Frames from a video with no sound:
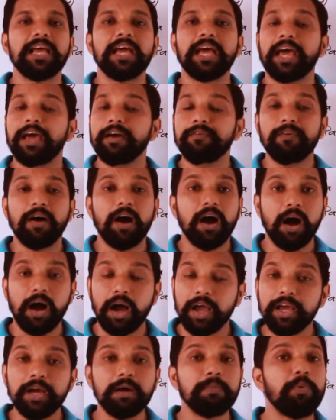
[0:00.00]
have
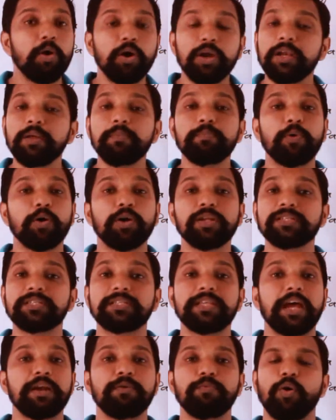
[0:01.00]
higher boiling points
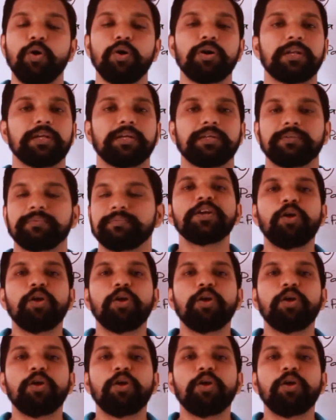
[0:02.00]
than water.